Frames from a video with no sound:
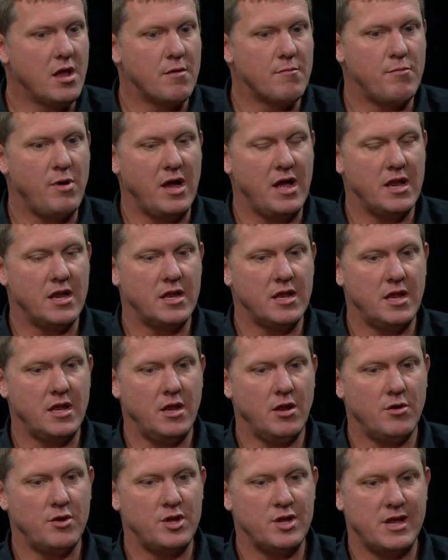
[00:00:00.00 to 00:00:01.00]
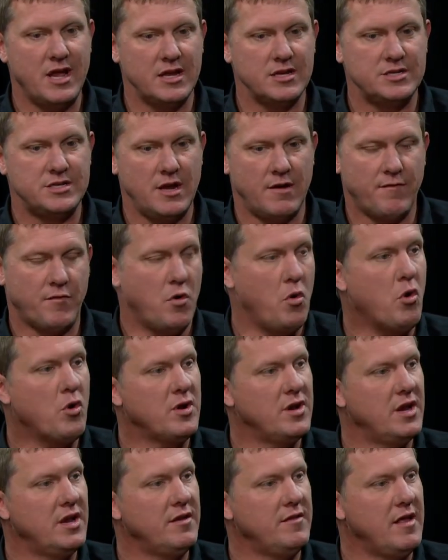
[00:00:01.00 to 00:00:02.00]
but you know, you get Jeff
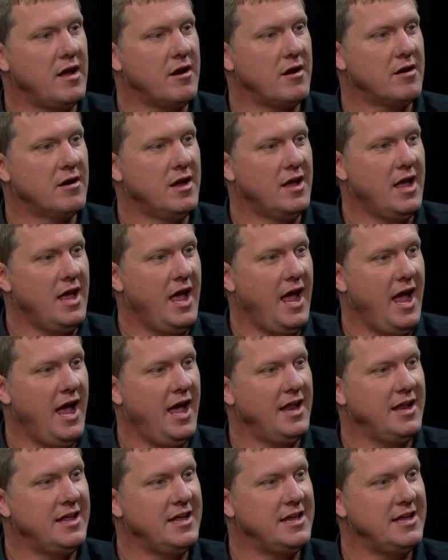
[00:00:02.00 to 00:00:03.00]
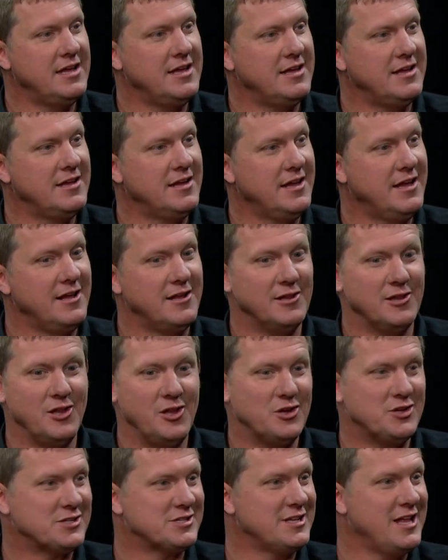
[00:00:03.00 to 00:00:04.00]
Gordon in there, and he he
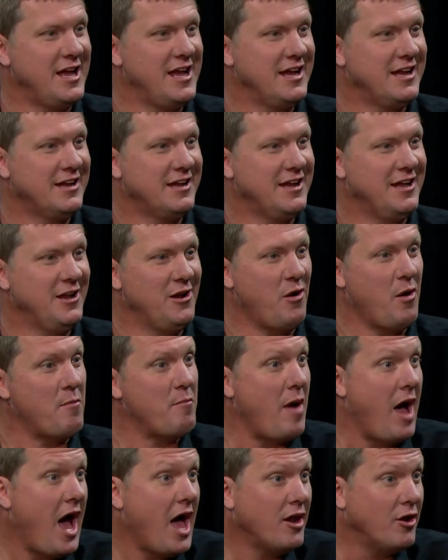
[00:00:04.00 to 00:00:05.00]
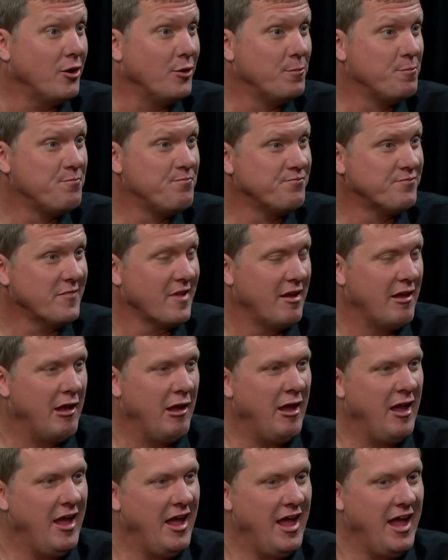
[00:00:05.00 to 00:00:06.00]
looks like you know a model
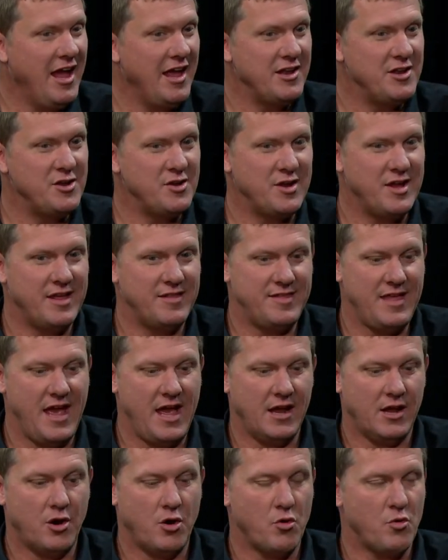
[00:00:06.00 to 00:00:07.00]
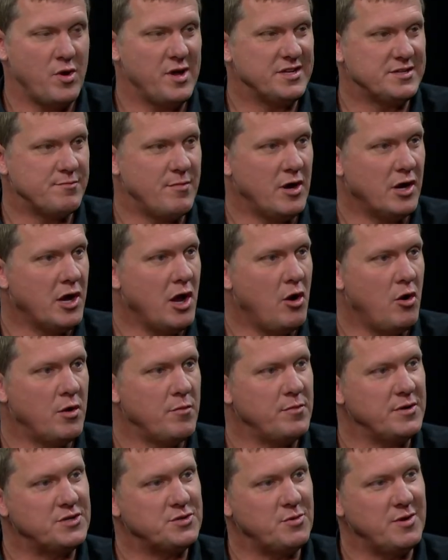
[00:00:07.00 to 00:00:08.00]
and you get that charisma
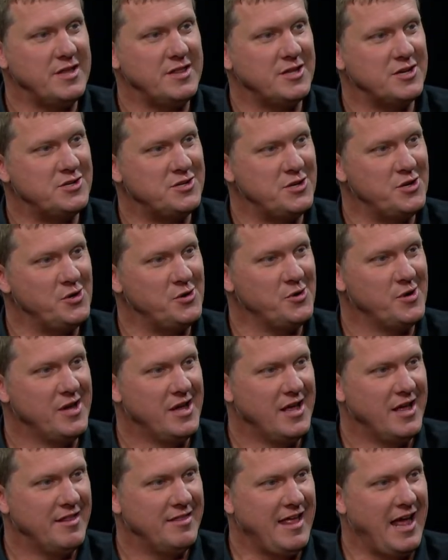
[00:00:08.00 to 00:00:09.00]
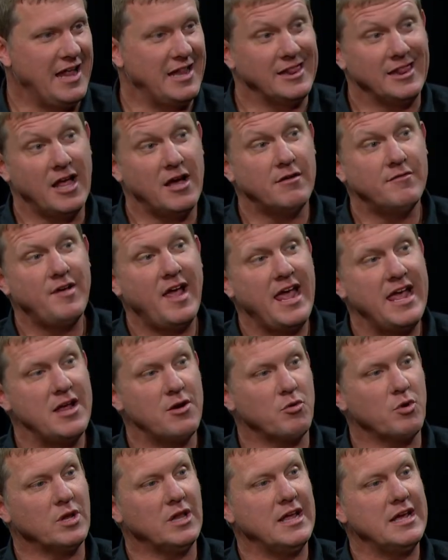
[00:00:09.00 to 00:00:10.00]
going between the two, that love
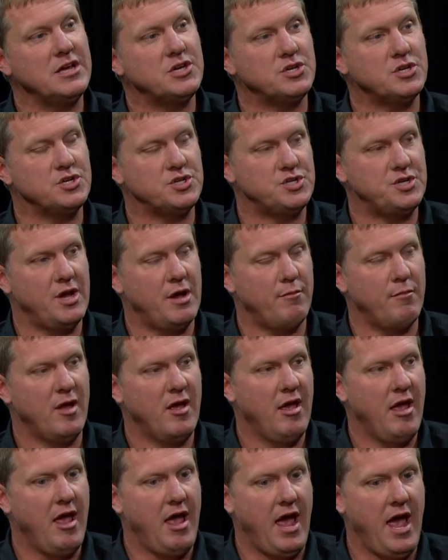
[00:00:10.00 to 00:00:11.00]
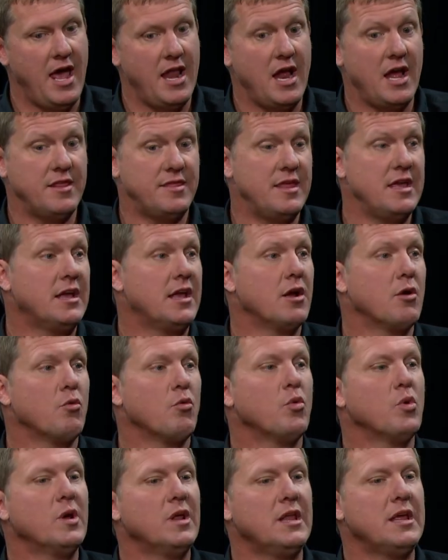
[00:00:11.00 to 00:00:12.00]
hate relationship. And I think it
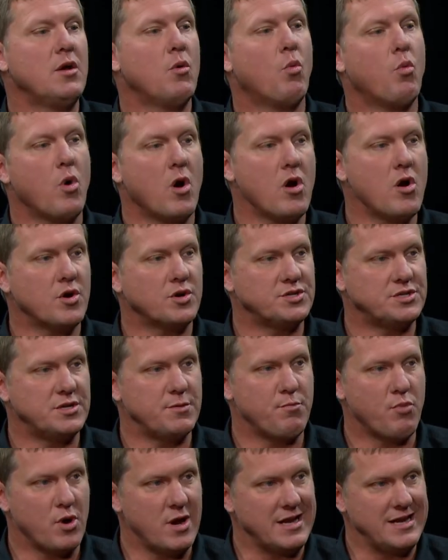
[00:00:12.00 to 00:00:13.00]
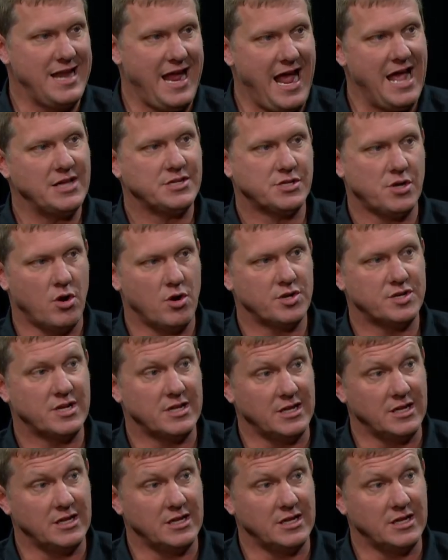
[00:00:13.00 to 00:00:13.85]
really worked to bring NASCAR to the